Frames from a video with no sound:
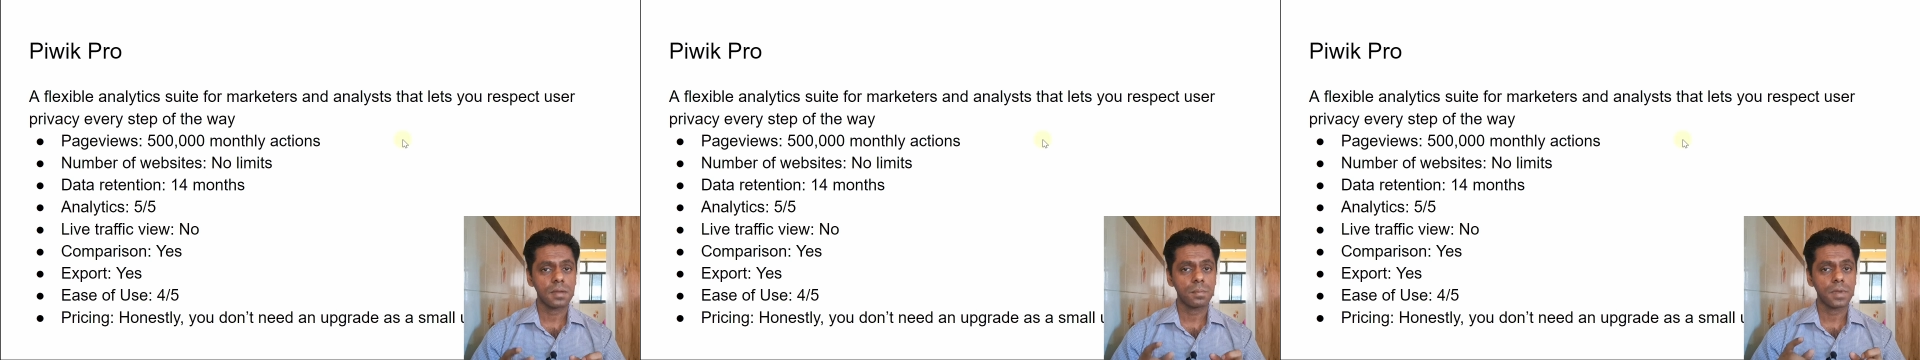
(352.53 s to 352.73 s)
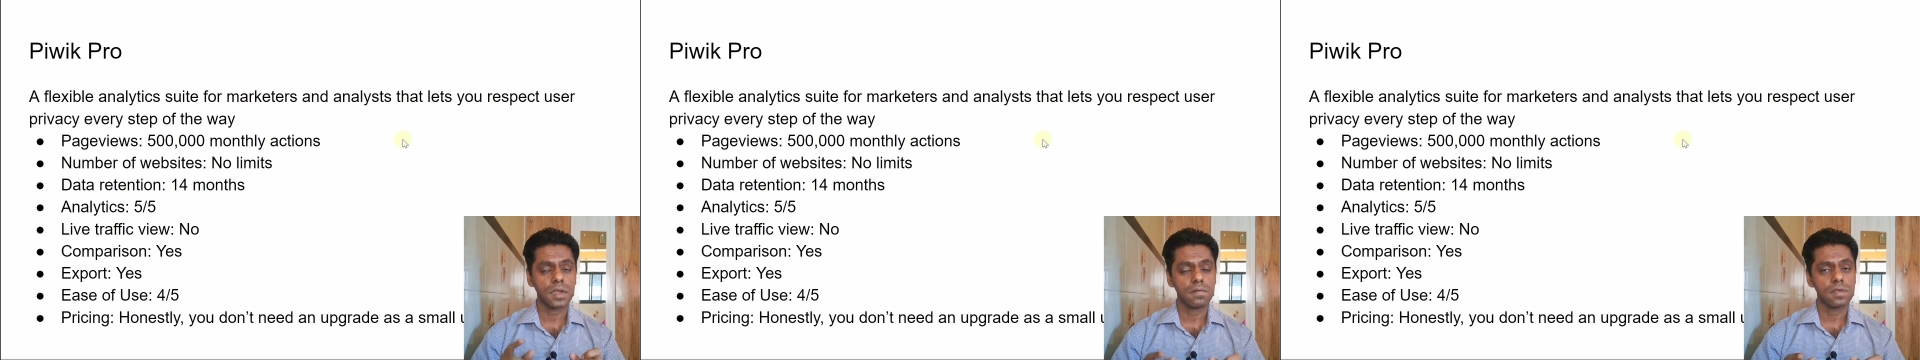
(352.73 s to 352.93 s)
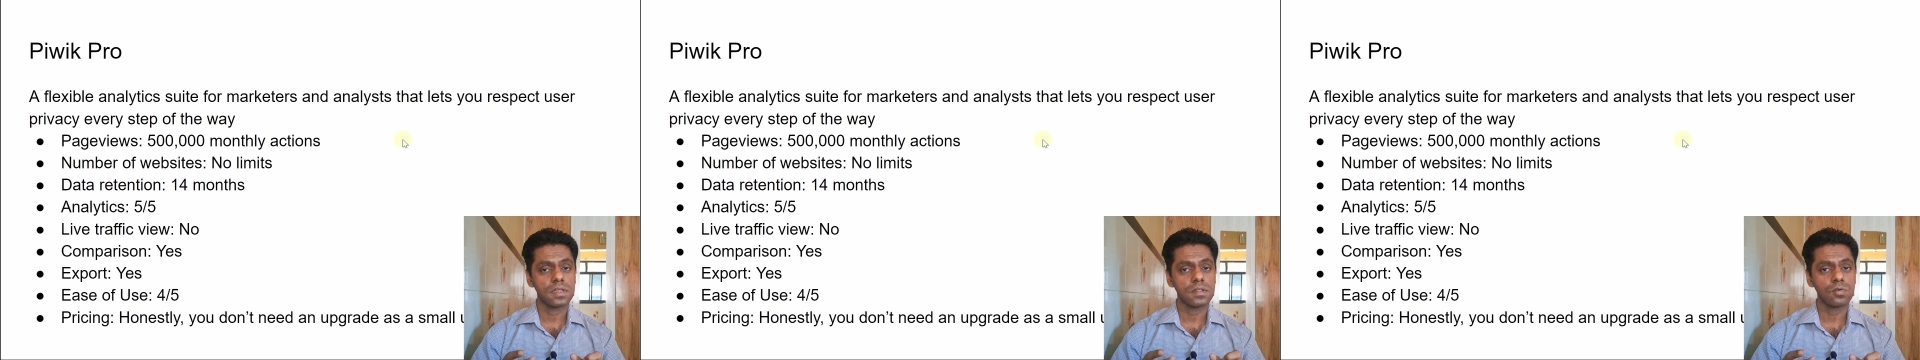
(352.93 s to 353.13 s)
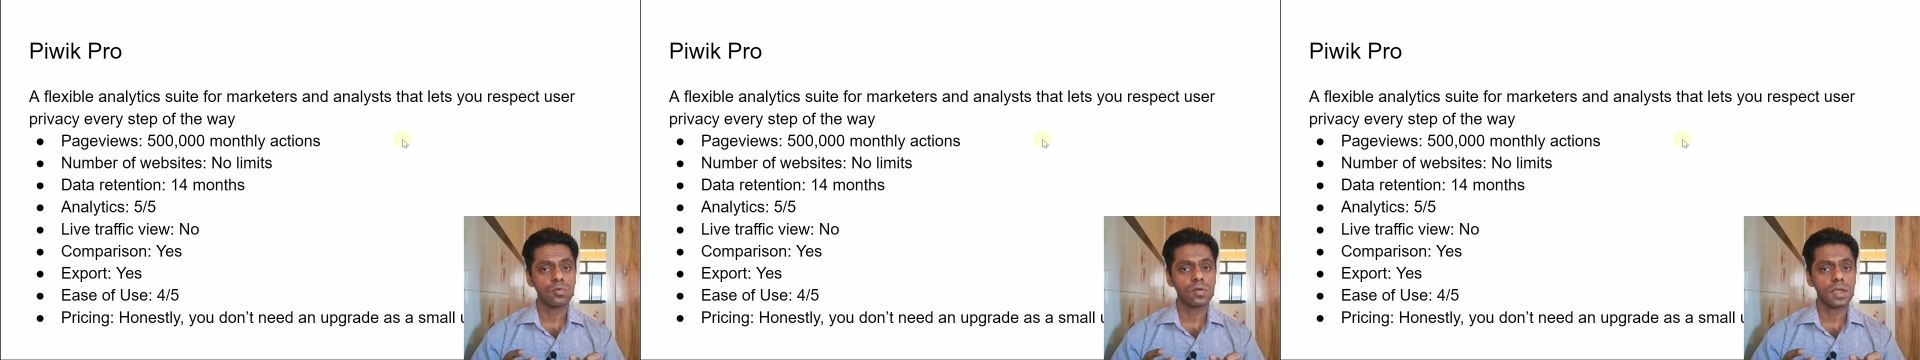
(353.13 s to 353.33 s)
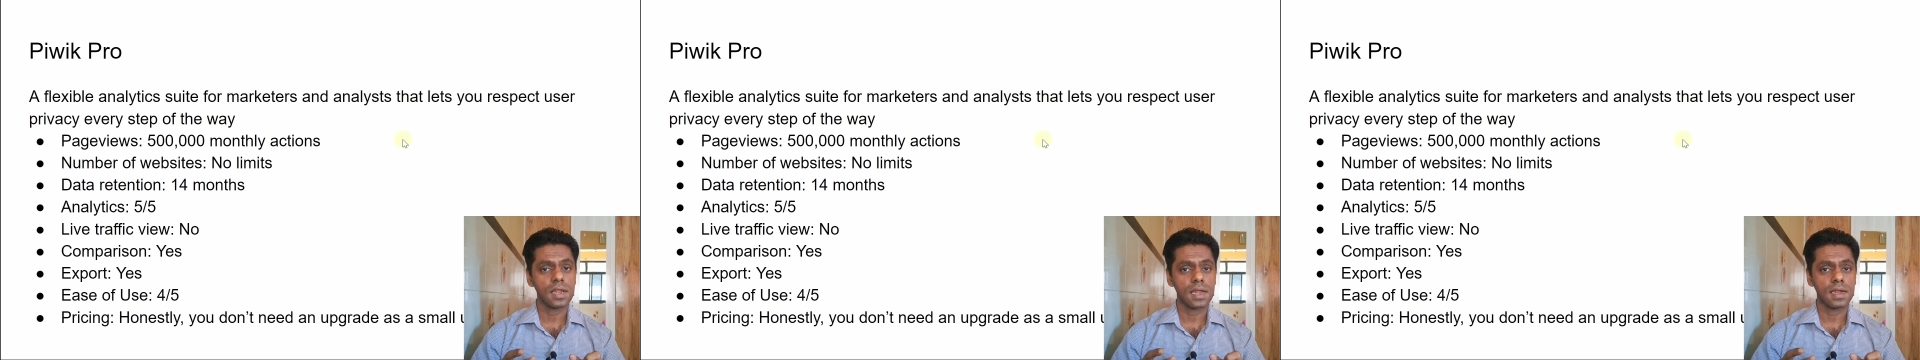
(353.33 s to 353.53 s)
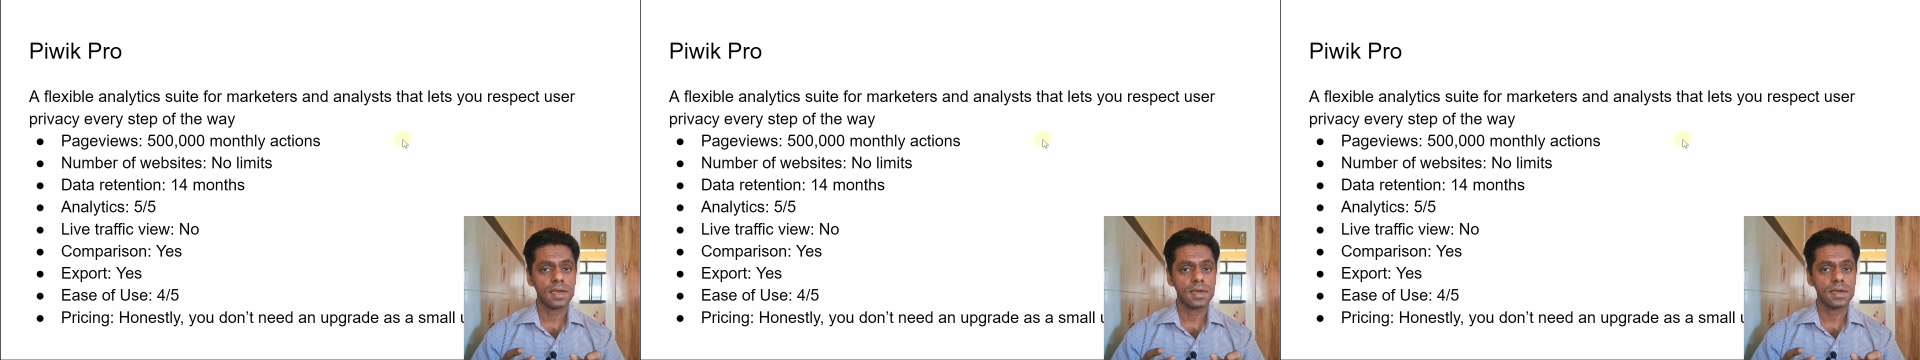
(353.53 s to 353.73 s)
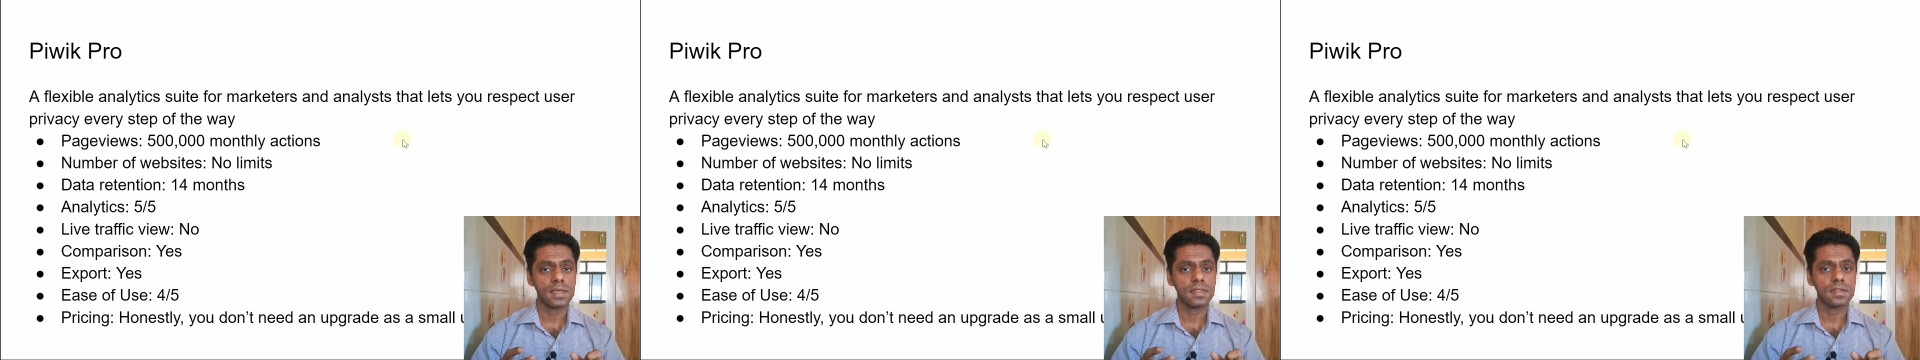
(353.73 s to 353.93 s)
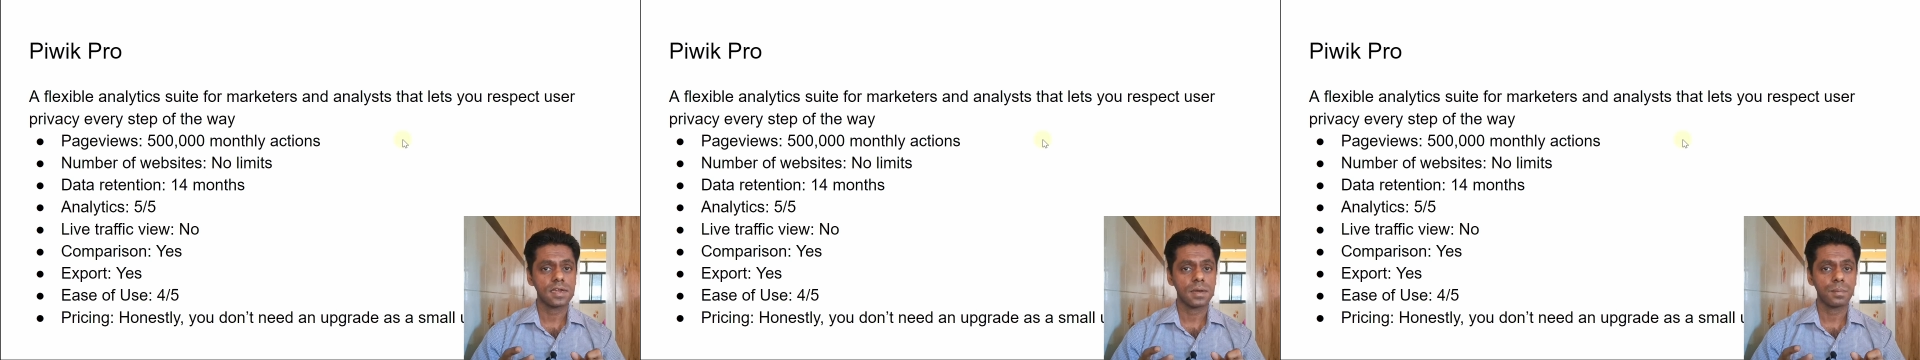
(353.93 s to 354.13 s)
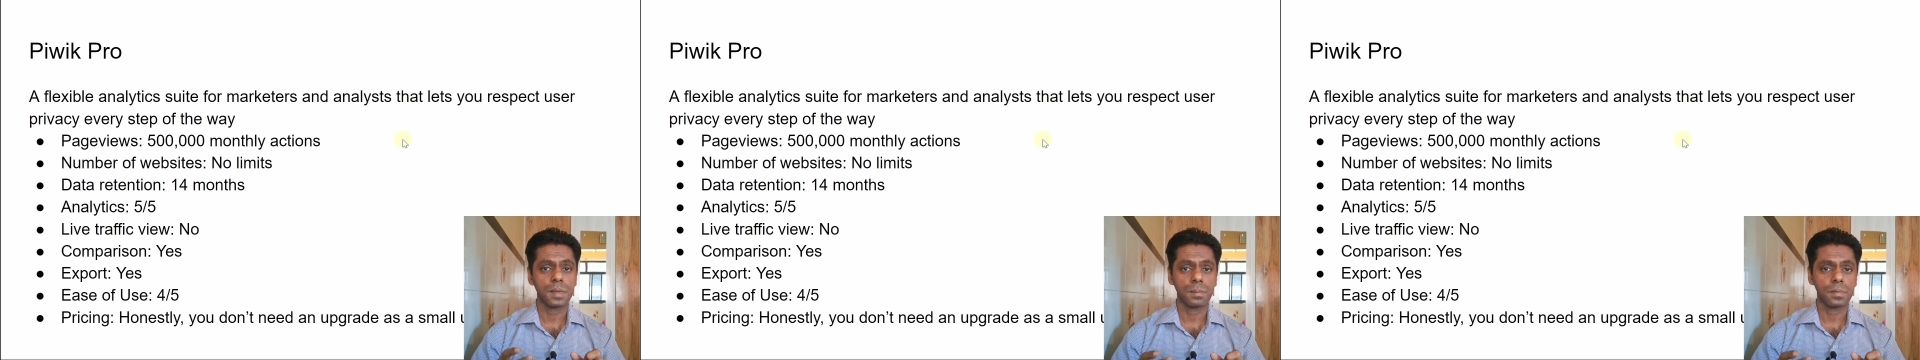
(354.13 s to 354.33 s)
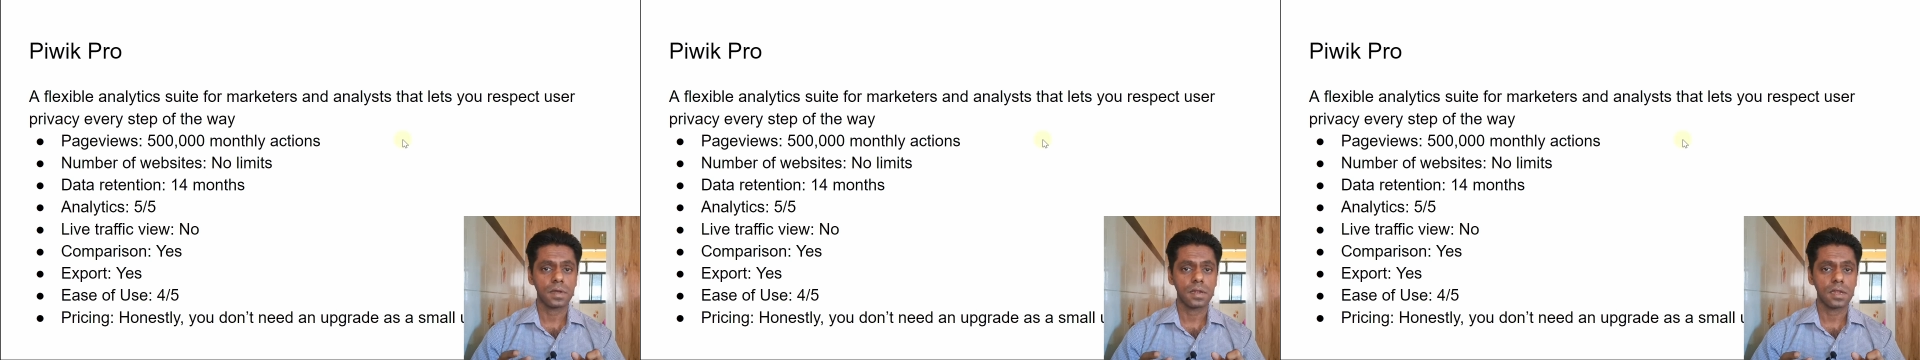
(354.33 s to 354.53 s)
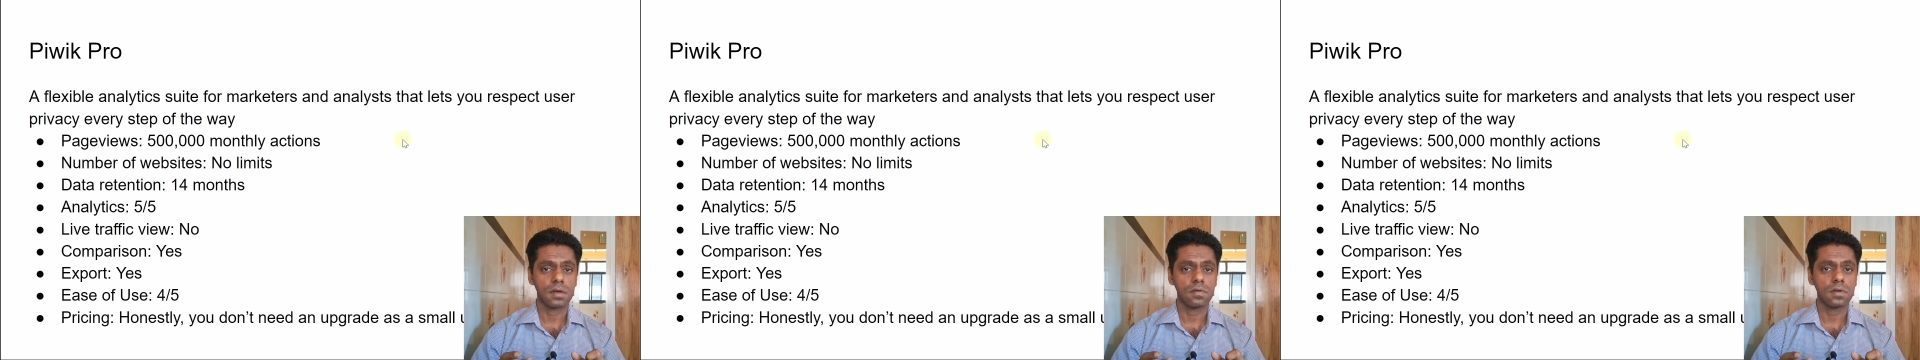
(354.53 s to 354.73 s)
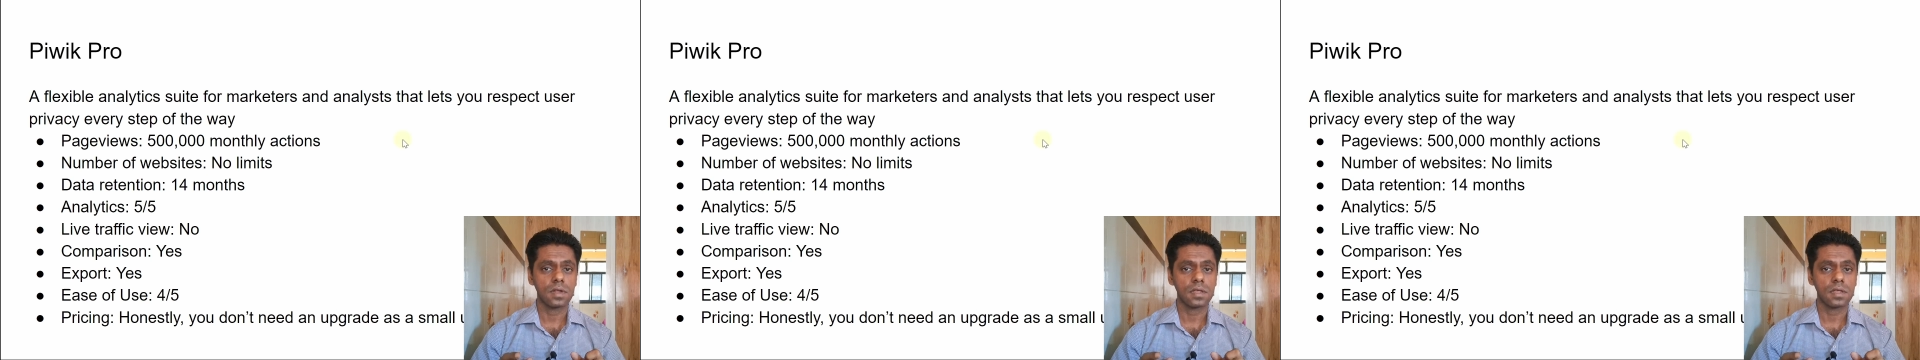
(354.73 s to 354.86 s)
previous Google Analytics that people loved.